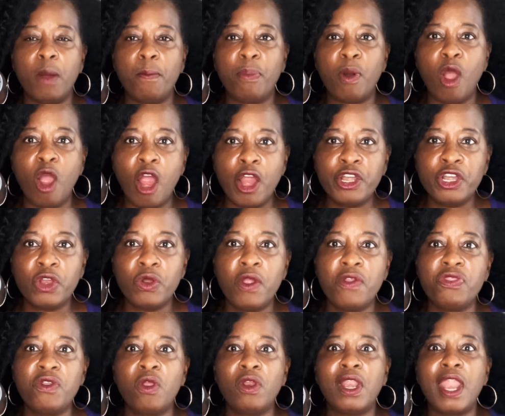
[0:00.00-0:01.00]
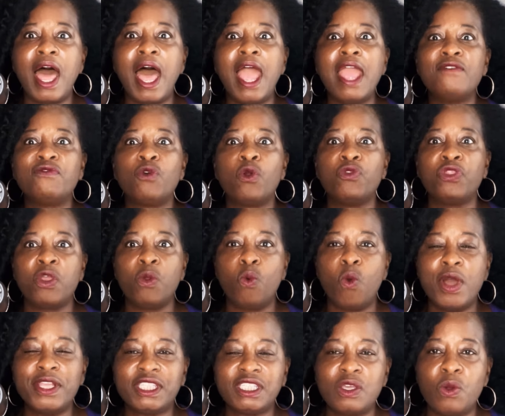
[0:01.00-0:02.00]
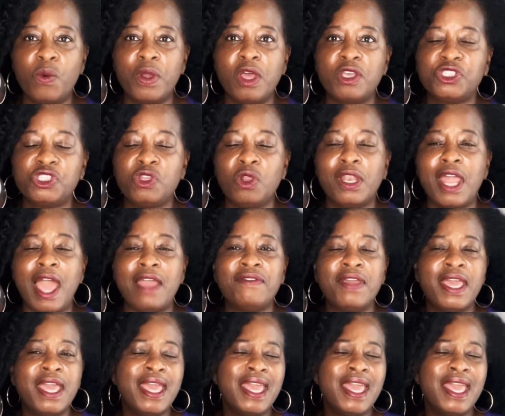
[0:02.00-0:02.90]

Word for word: partner in their life, or they want someone else in their life.